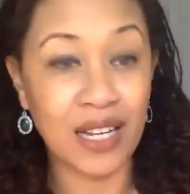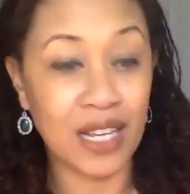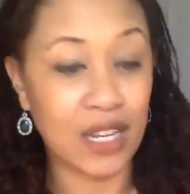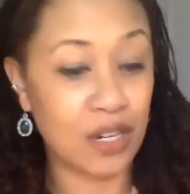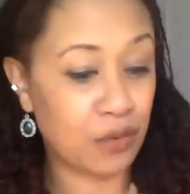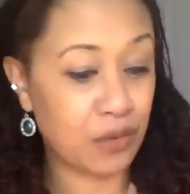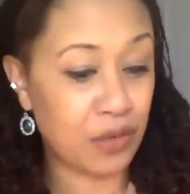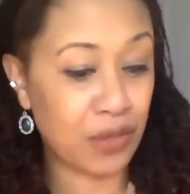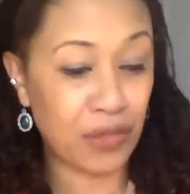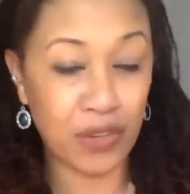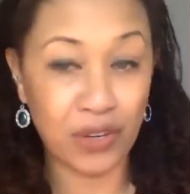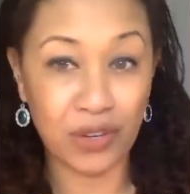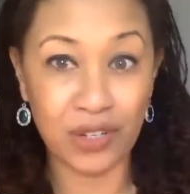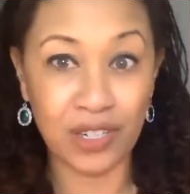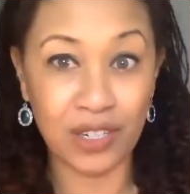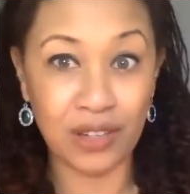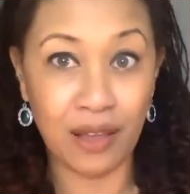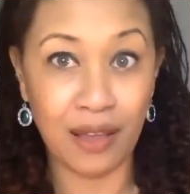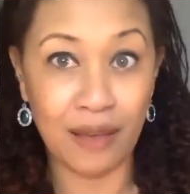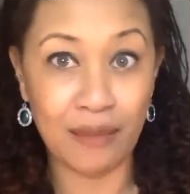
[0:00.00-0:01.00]
I don't think they're going to
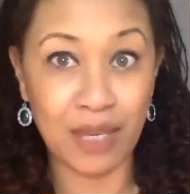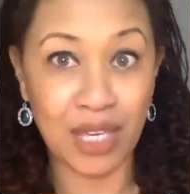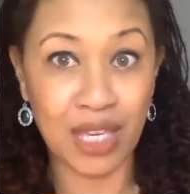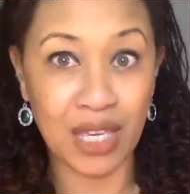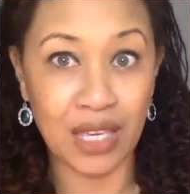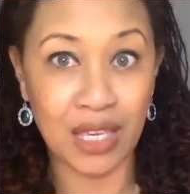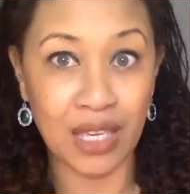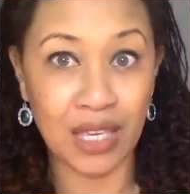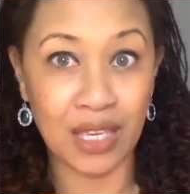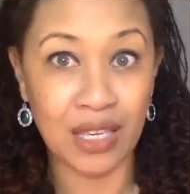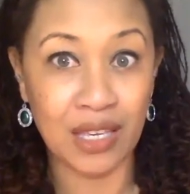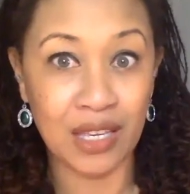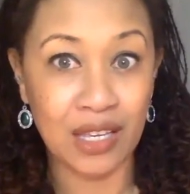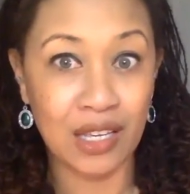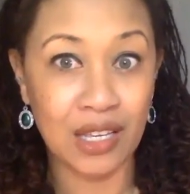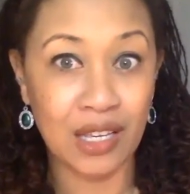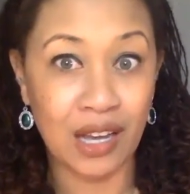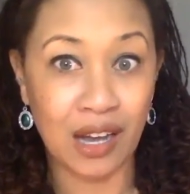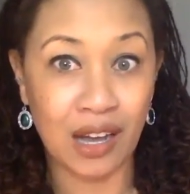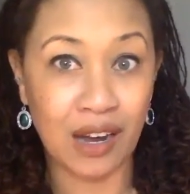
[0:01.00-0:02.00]
let me
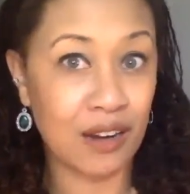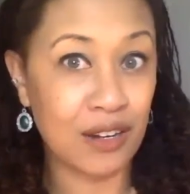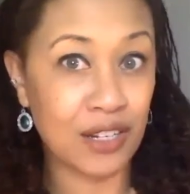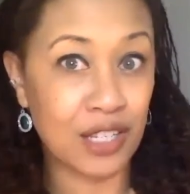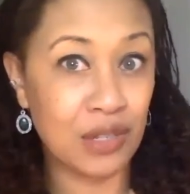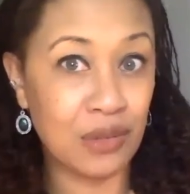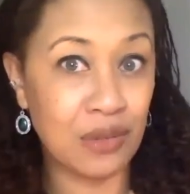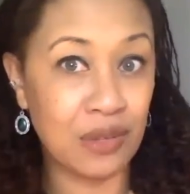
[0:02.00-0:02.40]
argue